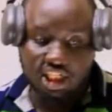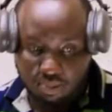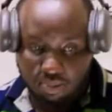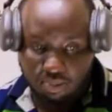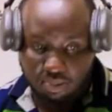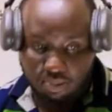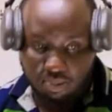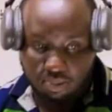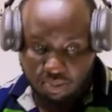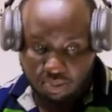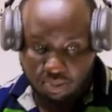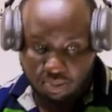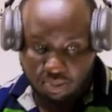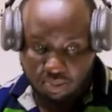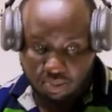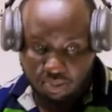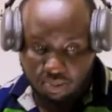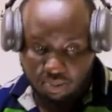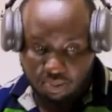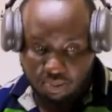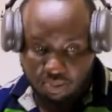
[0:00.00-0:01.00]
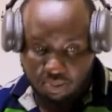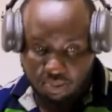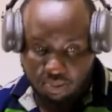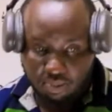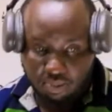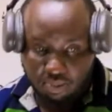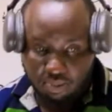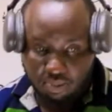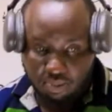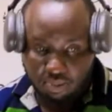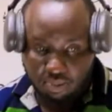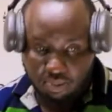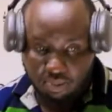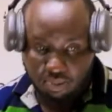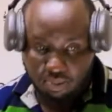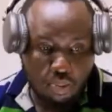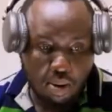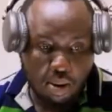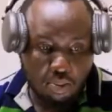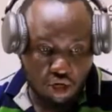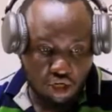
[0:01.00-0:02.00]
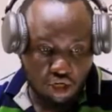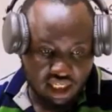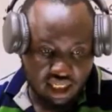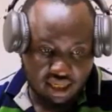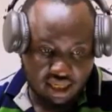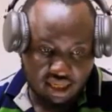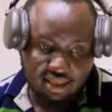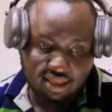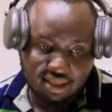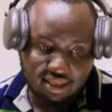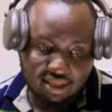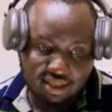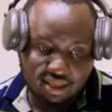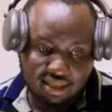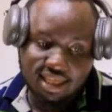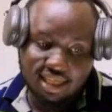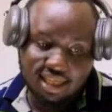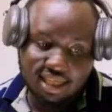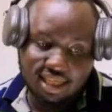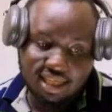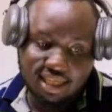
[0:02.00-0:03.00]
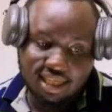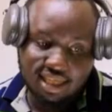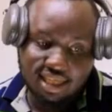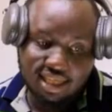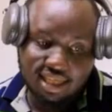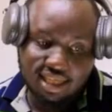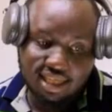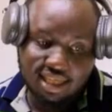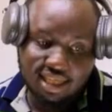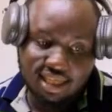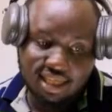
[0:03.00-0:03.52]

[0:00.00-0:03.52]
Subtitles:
purchase? Tuko pamoja? That's a cash purchase.